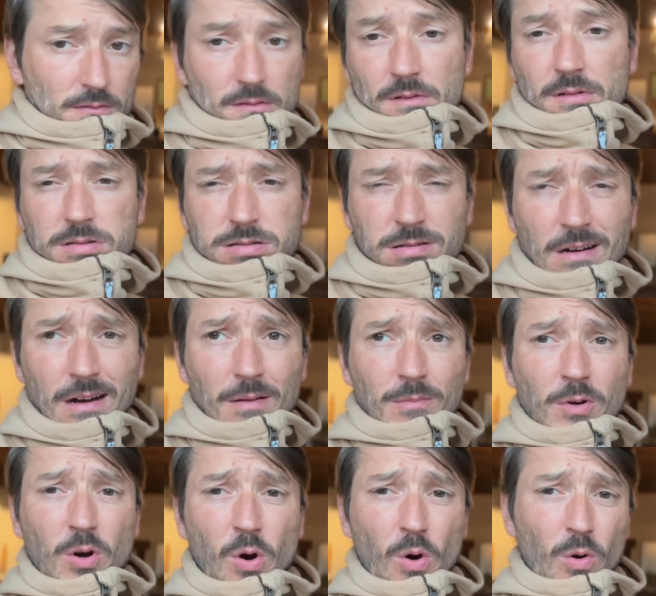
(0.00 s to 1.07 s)
Oh, I'm
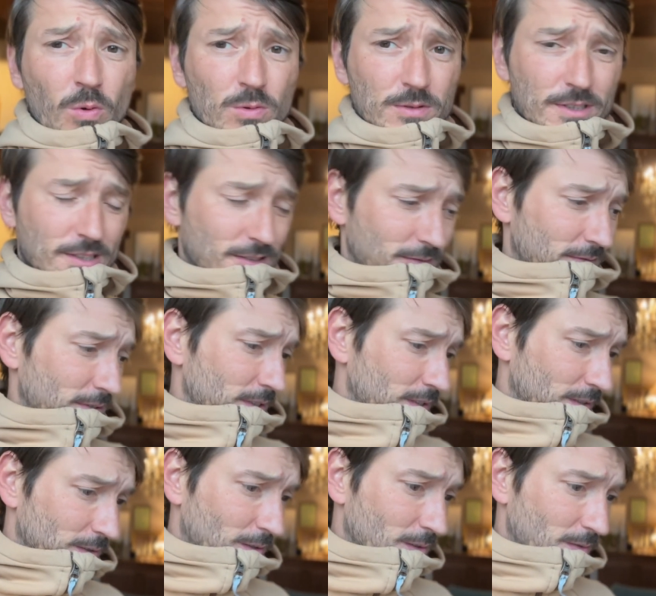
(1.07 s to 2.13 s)
cold and
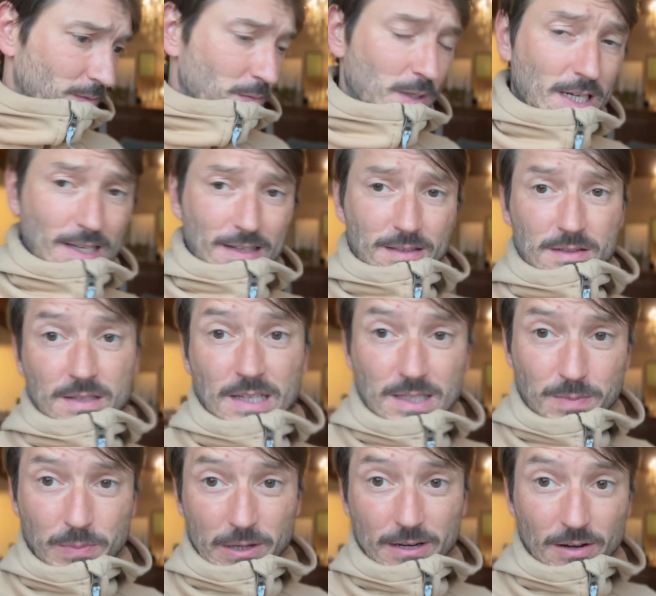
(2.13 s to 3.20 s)
it's not really, it's
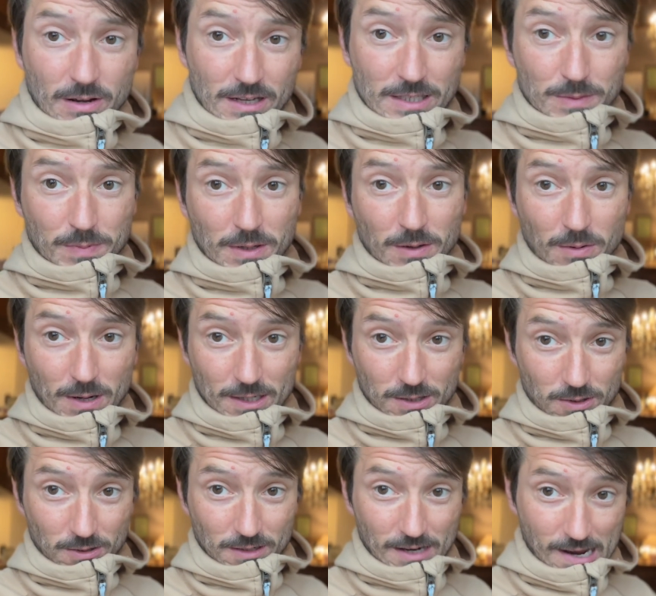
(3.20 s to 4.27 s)
been quite
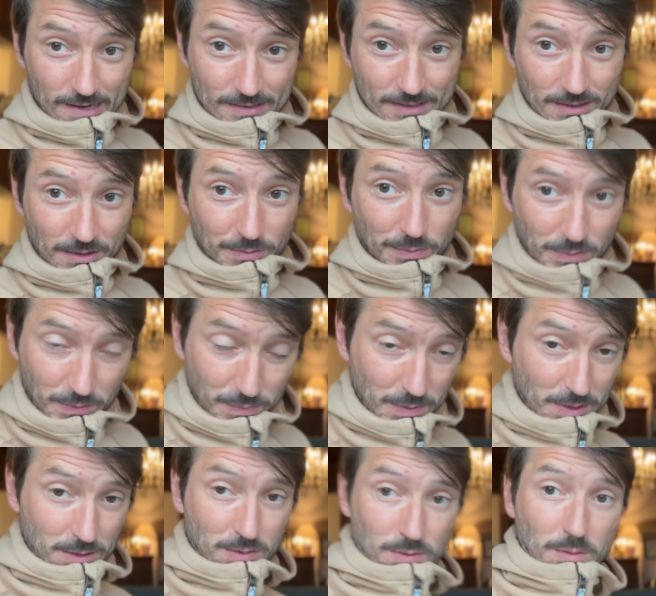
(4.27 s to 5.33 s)
good until we've
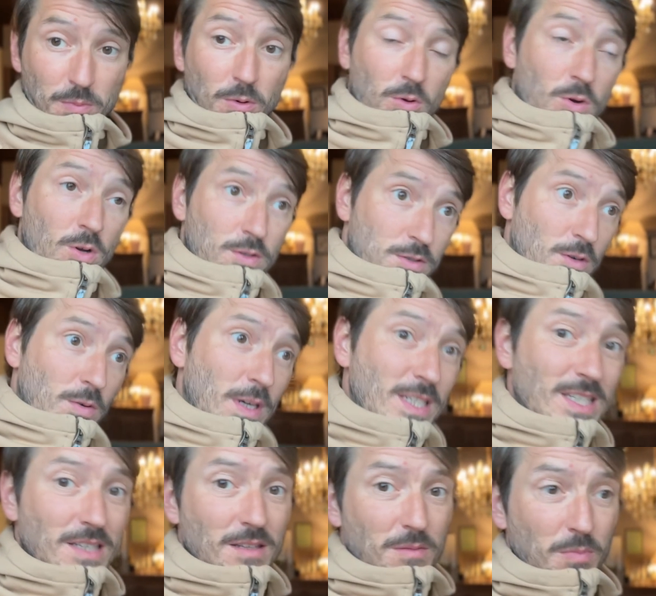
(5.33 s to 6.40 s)
been to the brocante.
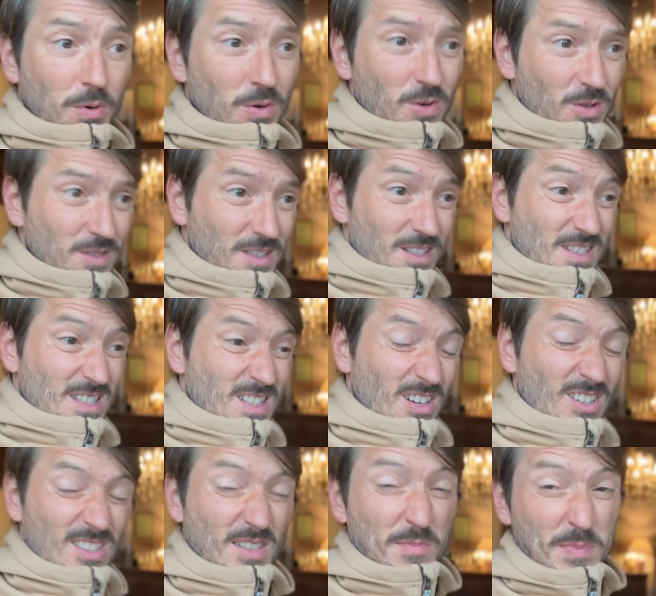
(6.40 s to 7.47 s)
Already in the brocante it
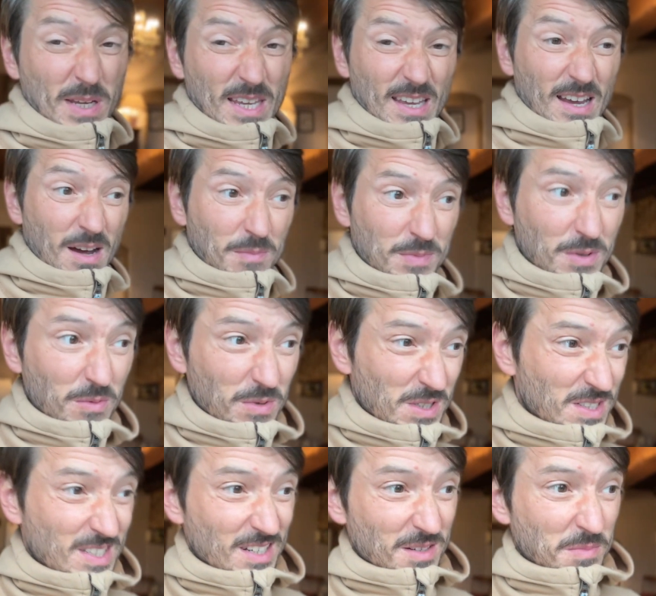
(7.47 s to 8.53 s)
started picking up, the wind
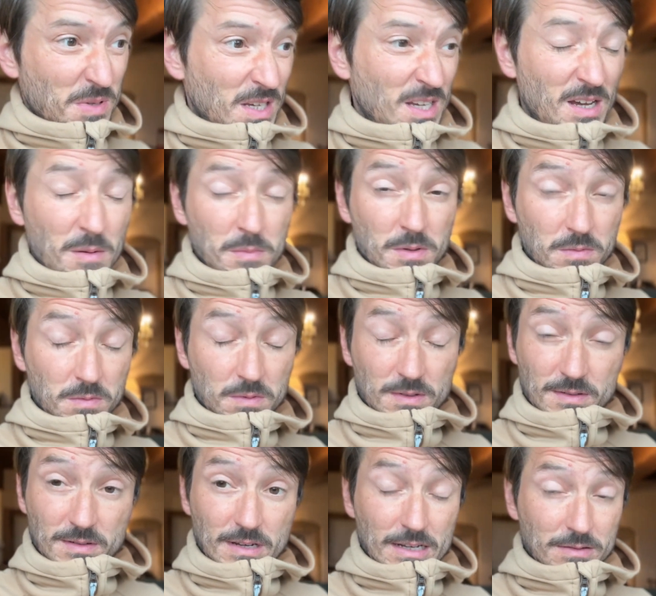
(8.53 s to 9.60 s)
started picking up, it
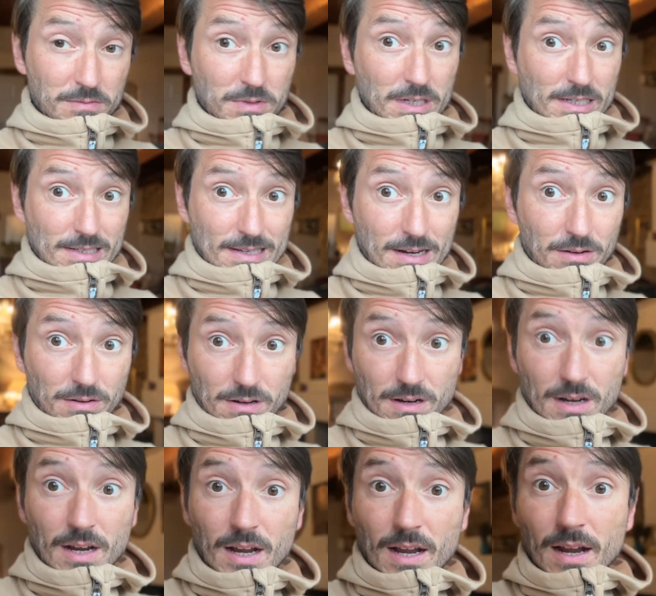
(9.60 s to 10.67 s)
got really scary.
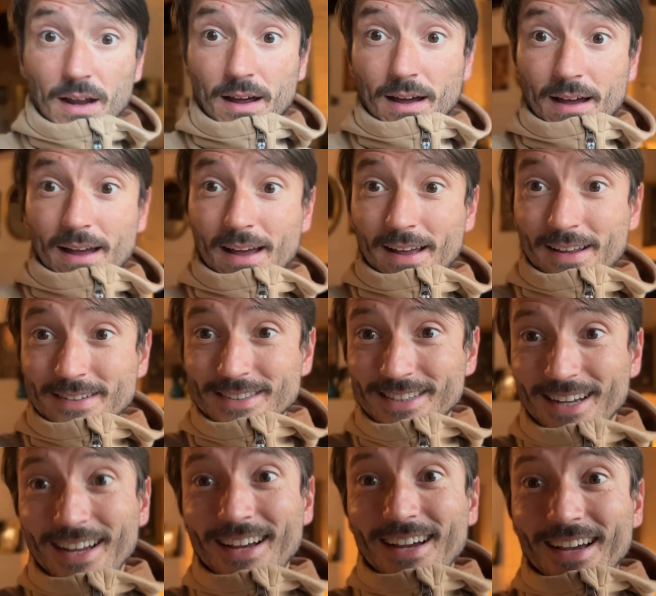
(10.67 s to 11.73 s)
And
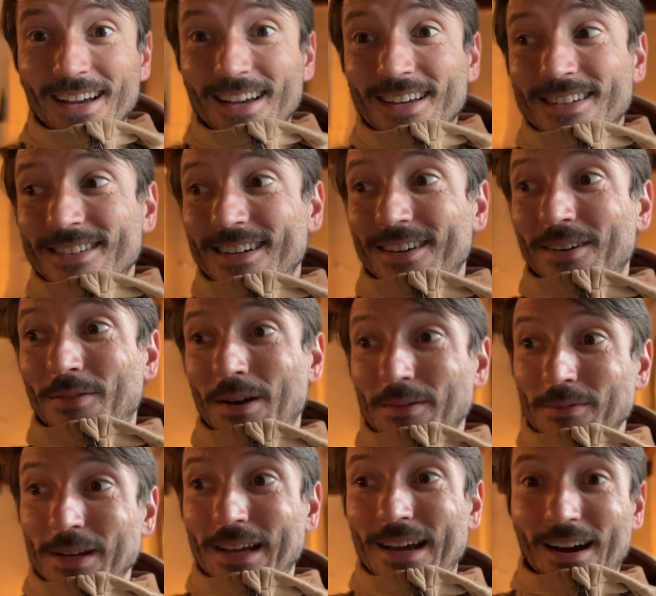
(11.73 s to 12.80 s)
when
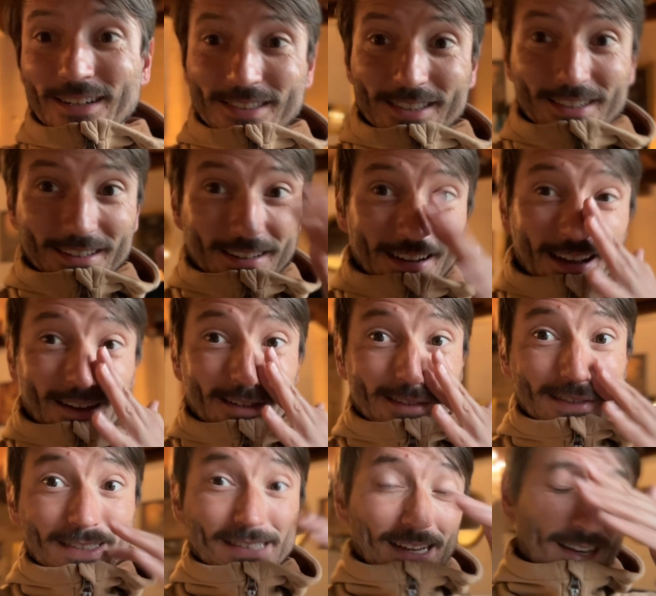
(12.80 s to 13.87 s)
we got here I was
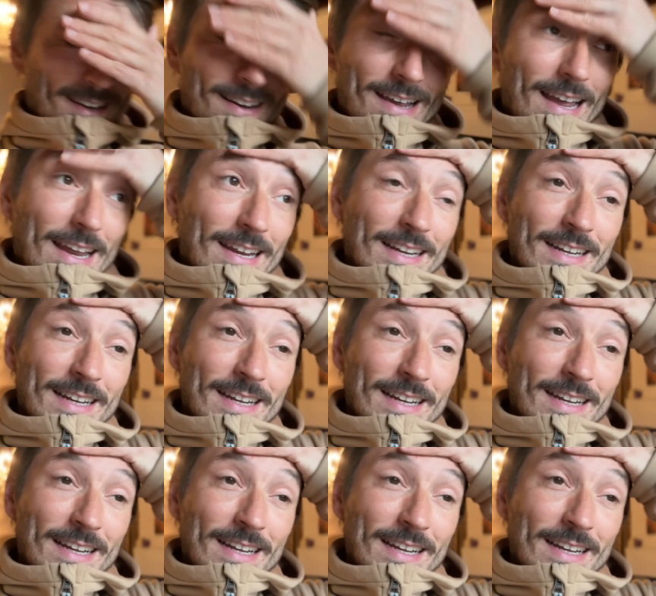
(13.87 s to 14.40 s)
just like, okay.